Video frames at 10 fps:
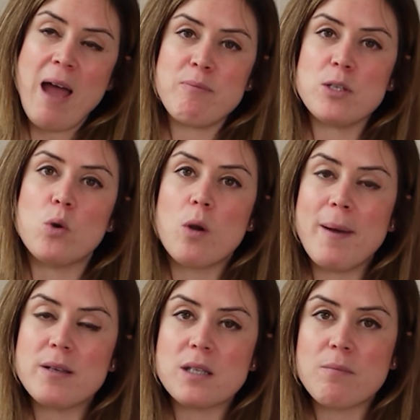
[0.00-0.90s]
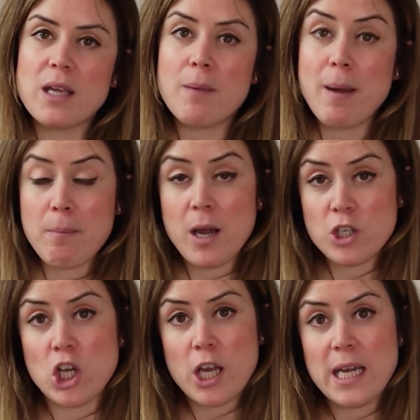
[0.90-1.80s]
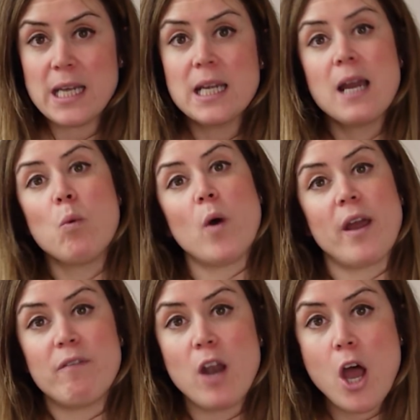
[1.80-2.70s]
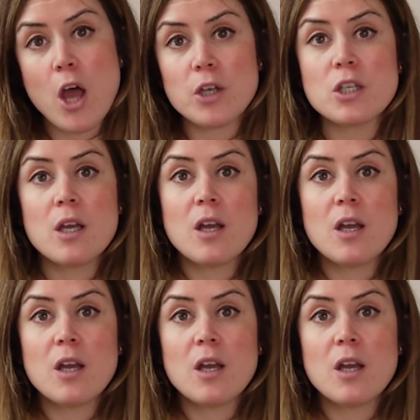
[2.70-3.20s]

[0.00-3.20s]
me talk about something about my journey, what I've learned,